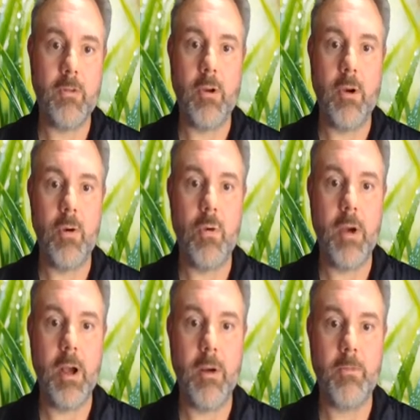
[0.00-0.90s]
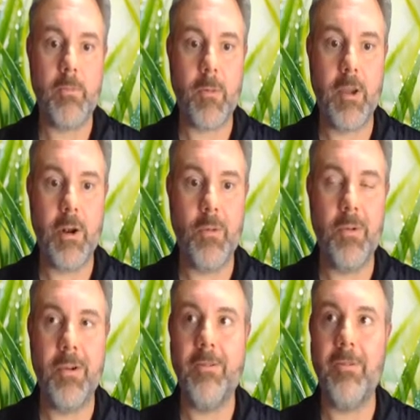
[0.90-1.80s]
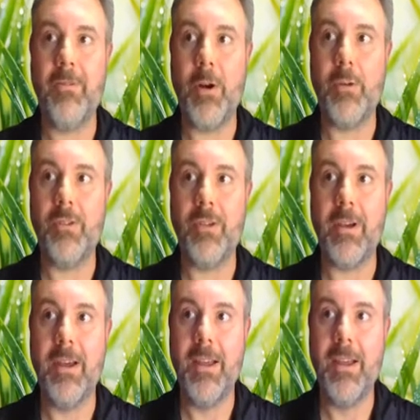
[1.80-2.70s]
So if I was to